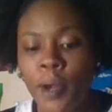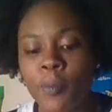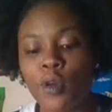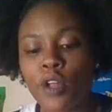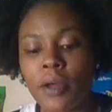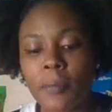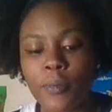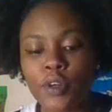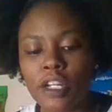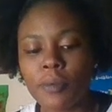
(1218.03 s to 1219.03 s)
Well,
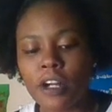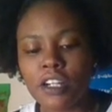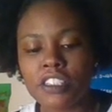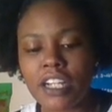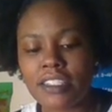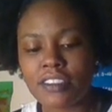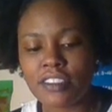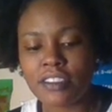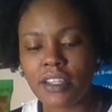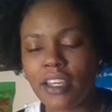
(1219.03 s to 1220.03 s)
Monique
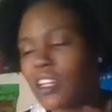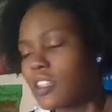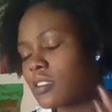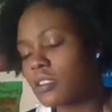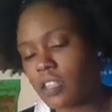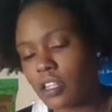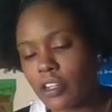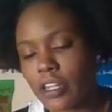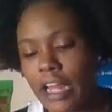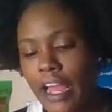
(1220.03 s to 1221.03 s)
apologizes, and it's sincere,
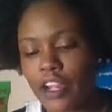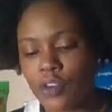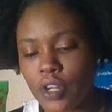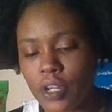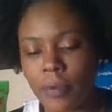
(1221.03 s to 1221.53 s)
and I agree.